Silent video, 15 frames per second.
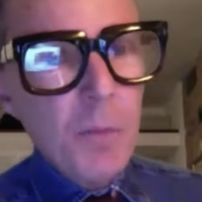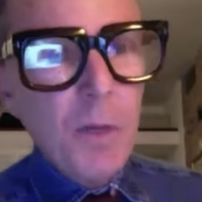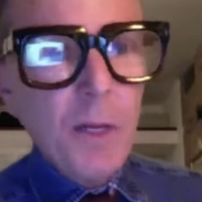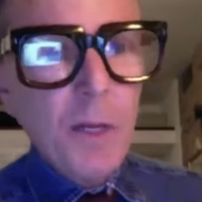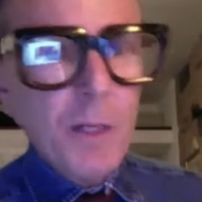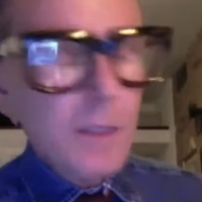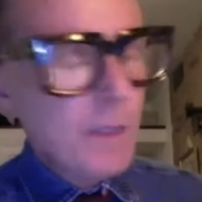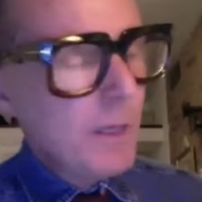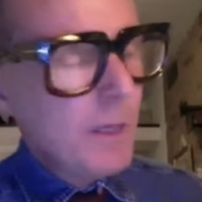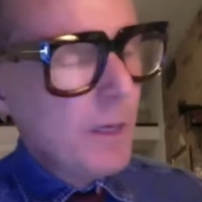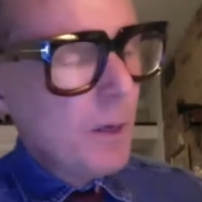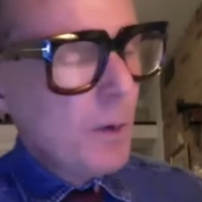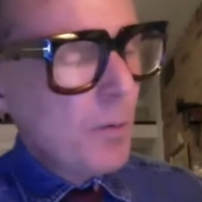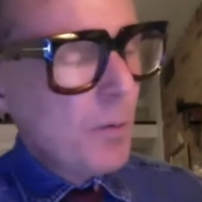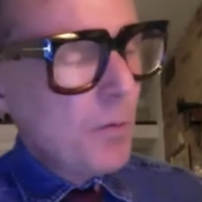bit
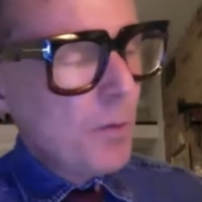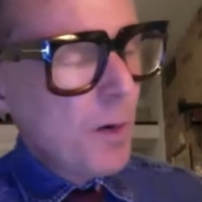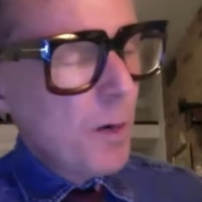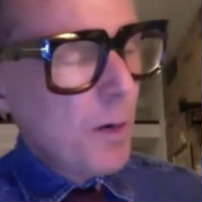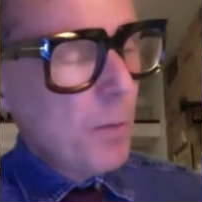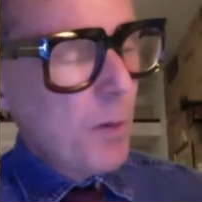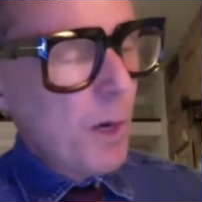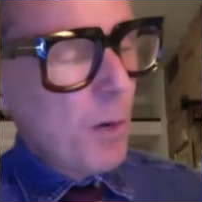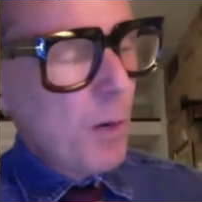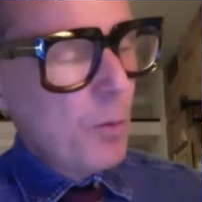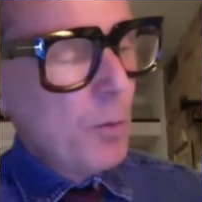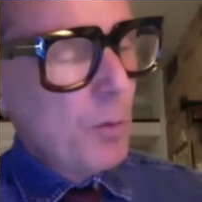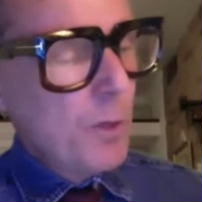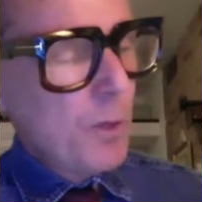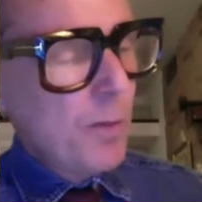from uh,
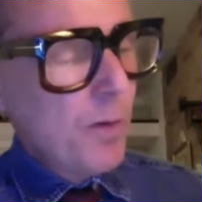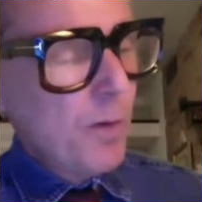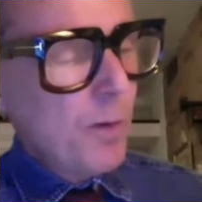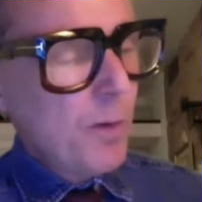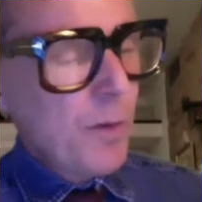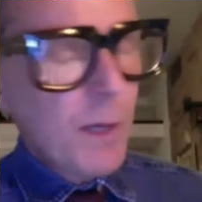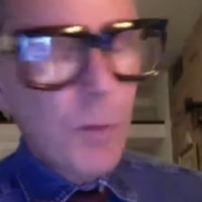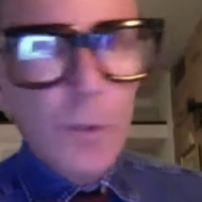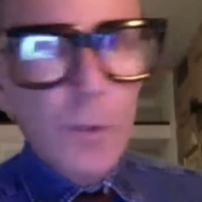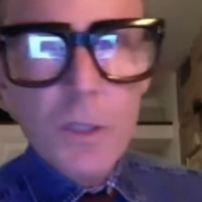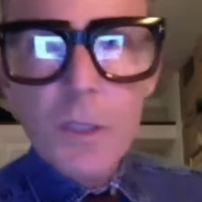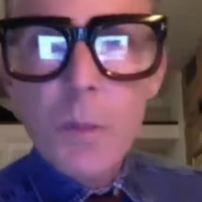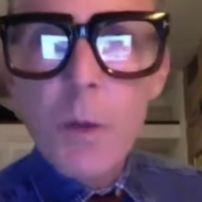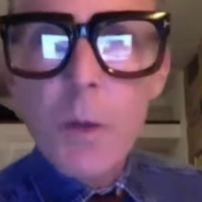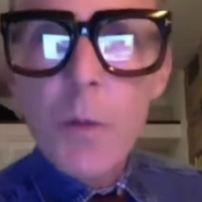Root of Everything, which
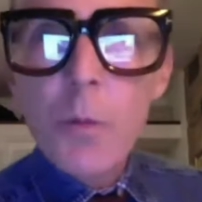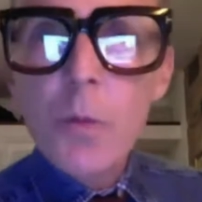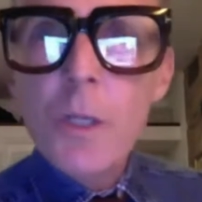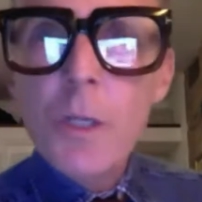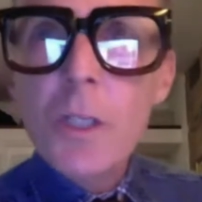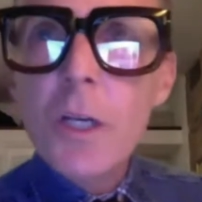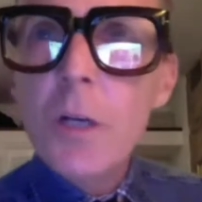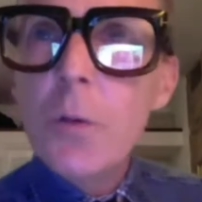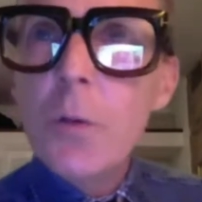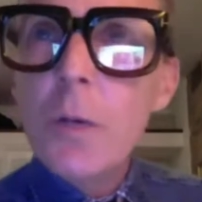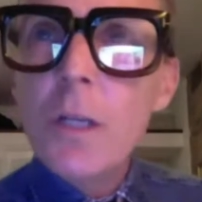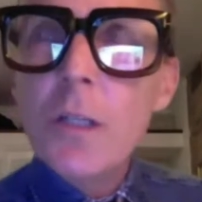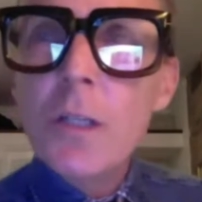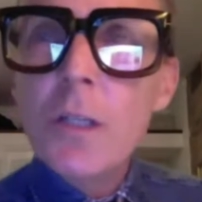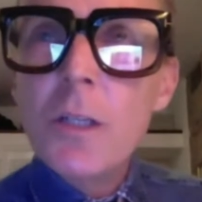is about three
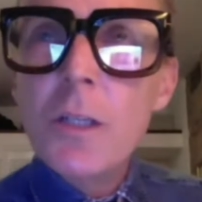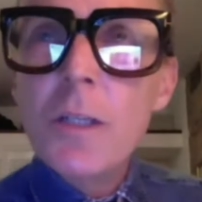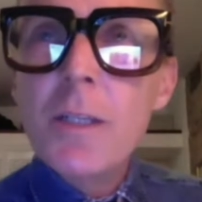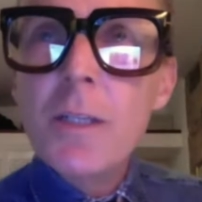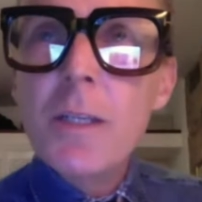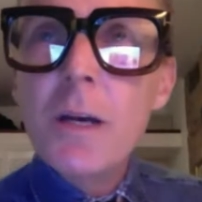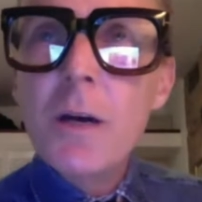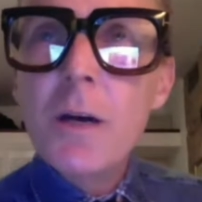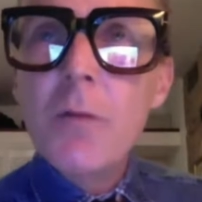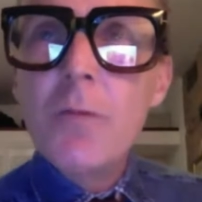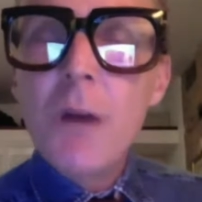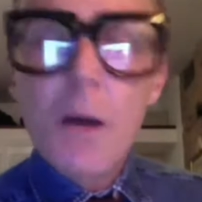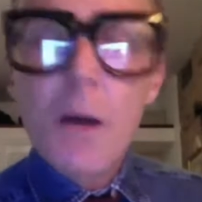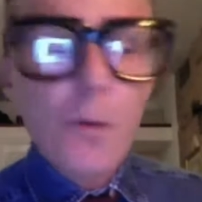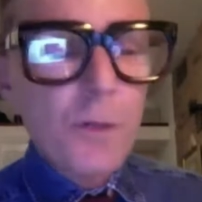generations of
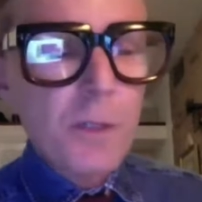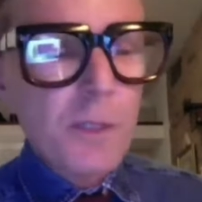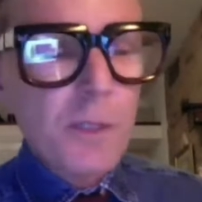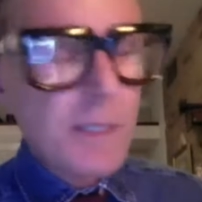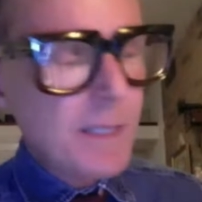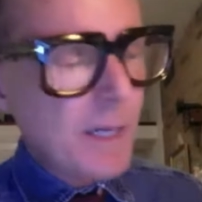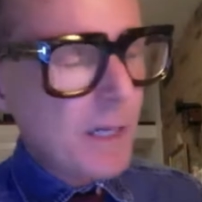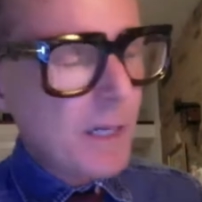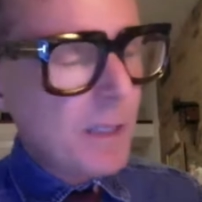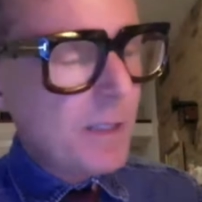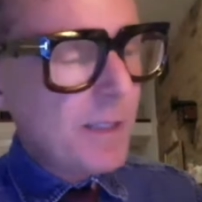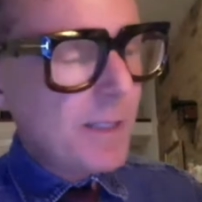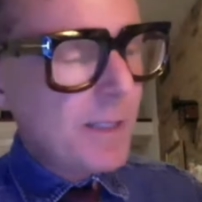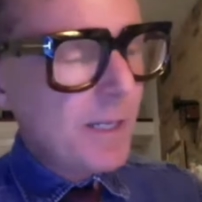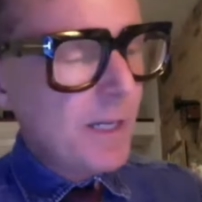fathers and
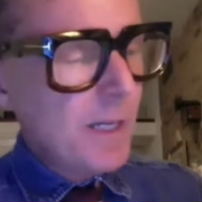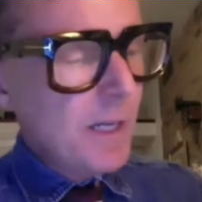sons.